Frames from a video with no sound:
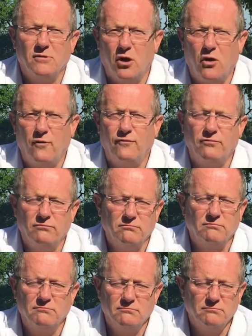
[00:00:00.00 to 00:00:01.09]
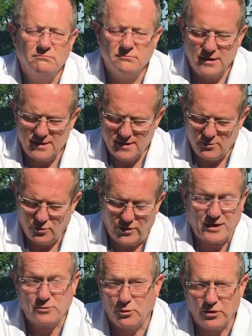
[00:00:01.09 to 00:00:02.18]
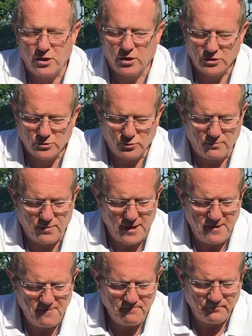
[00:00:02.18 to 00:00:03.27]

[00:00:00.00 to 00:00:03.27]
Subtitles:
of, or that's what the cost would be.